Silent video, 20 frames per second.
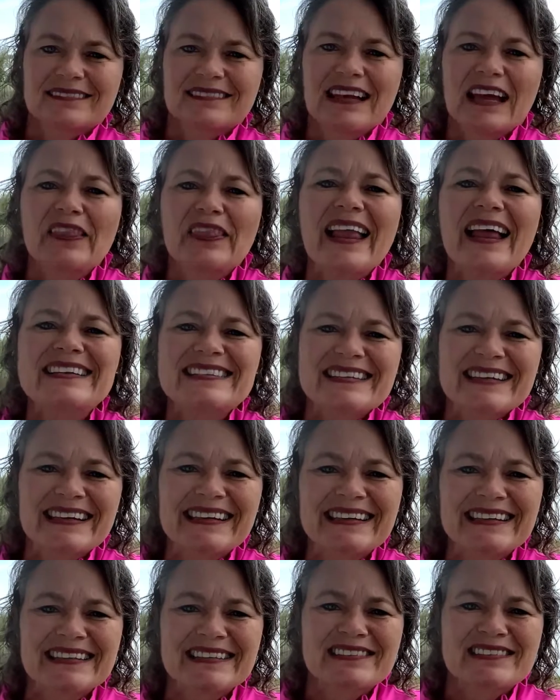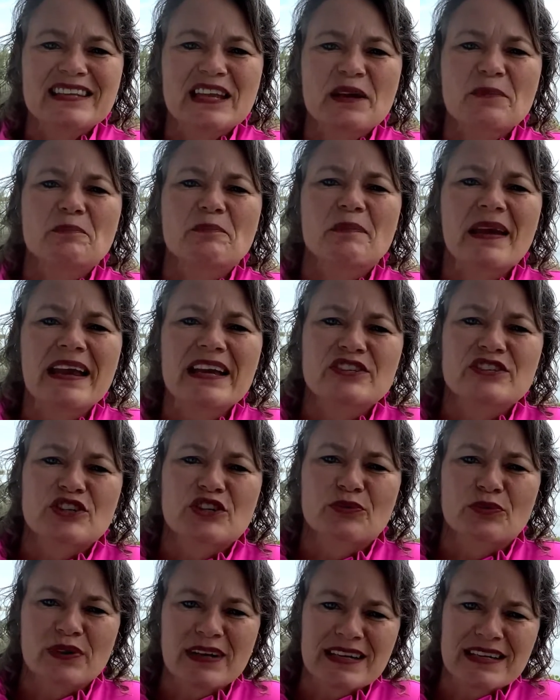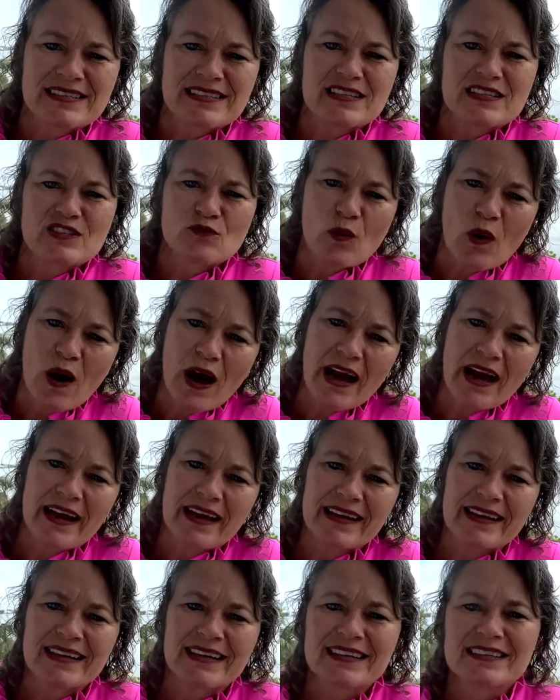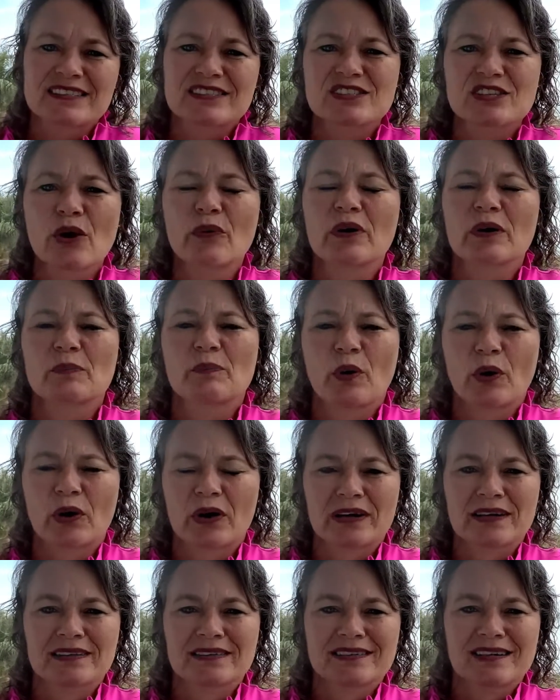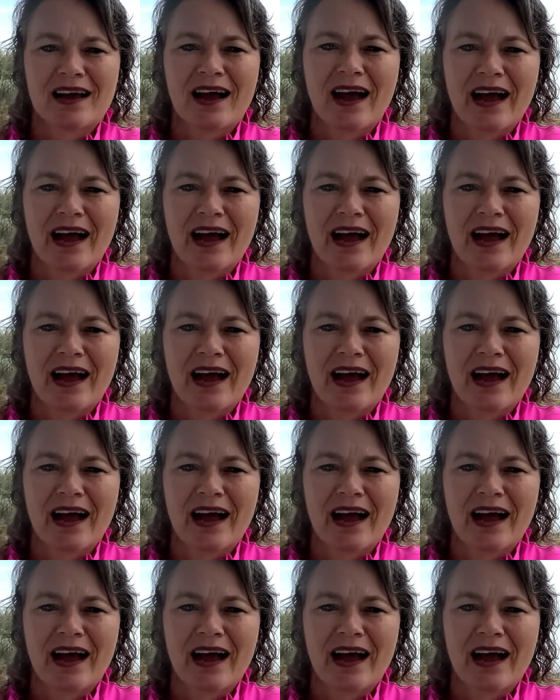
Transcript: Now let's get into the major reasons why it's so important to